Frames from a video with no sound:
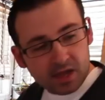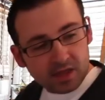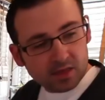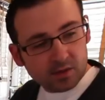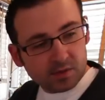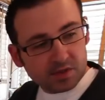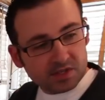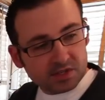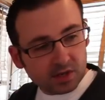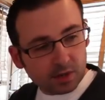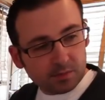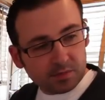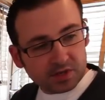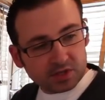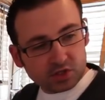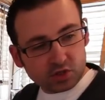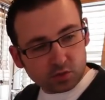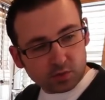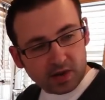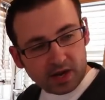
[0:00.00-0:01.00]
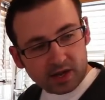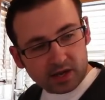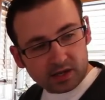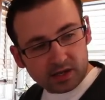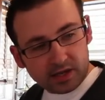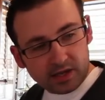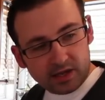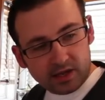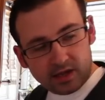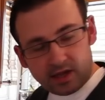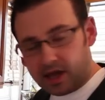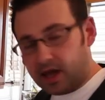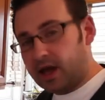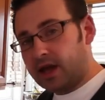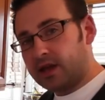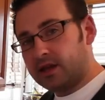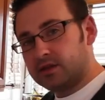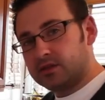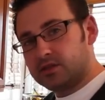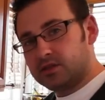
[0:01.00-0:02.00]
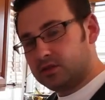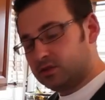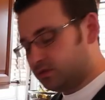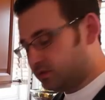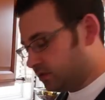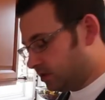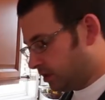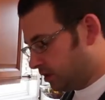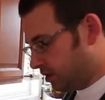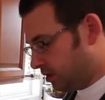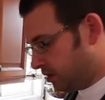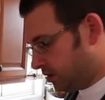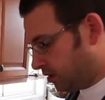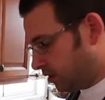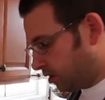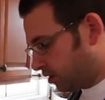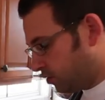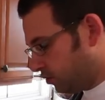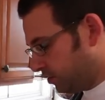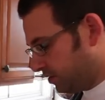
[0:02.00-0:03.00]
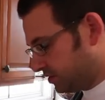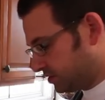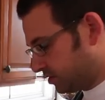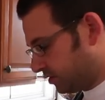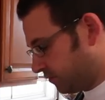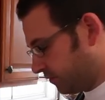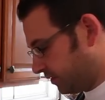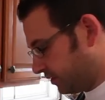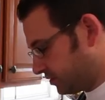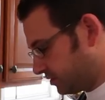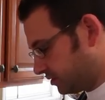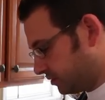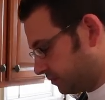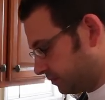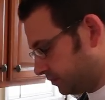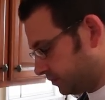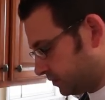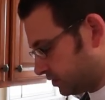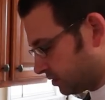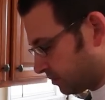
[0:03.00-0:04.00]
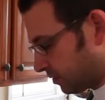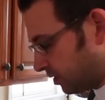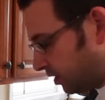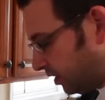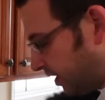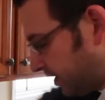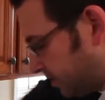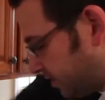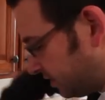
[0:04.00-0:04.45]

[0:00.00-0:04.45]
and we dump it directly onto our cooling surface. So I'm going to let